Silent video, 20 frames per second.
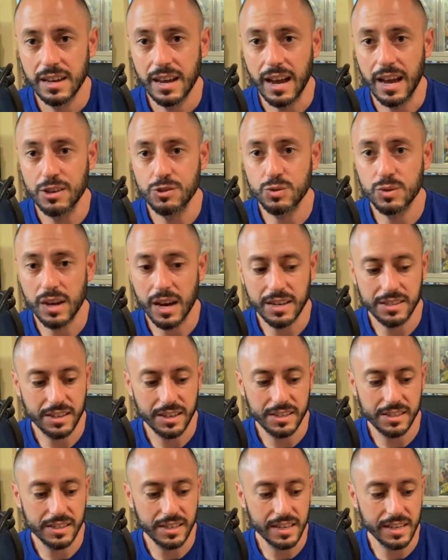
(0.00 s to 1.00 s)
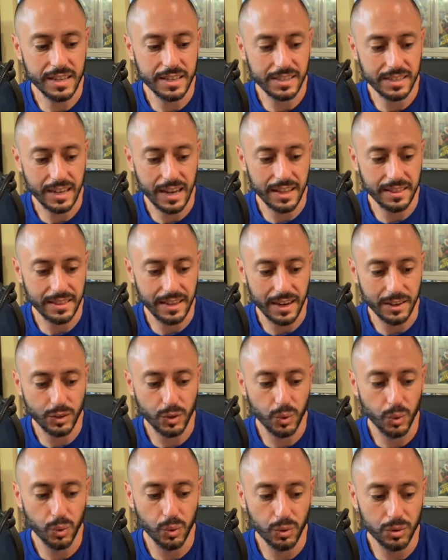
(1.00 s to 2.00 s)
As you guys can see, it's got that
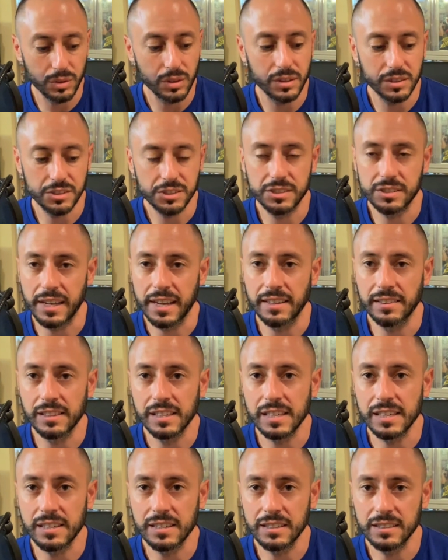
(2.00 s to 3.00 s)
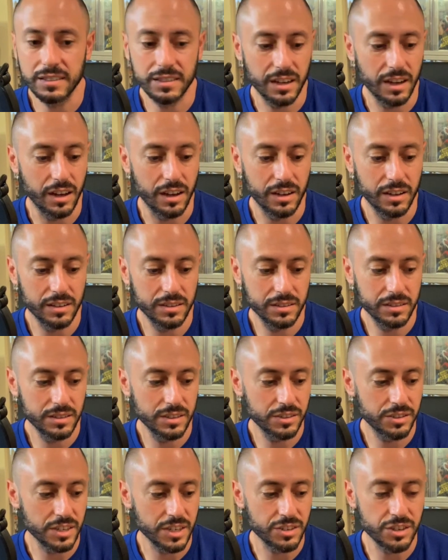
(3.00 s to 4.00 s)
cool Stan Lee
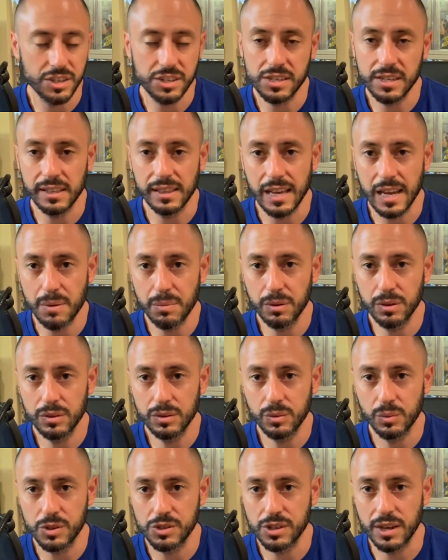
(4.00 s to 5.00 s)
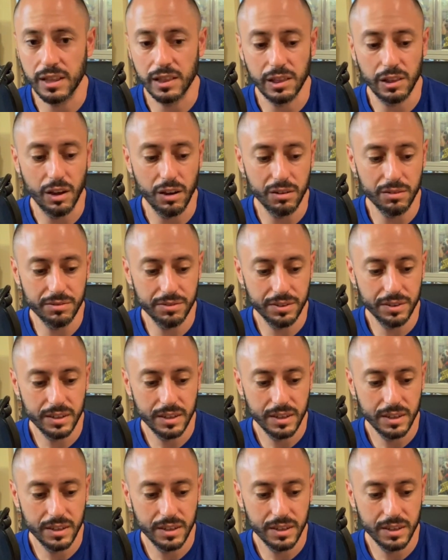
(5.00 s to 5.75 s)
CGC label, which I love.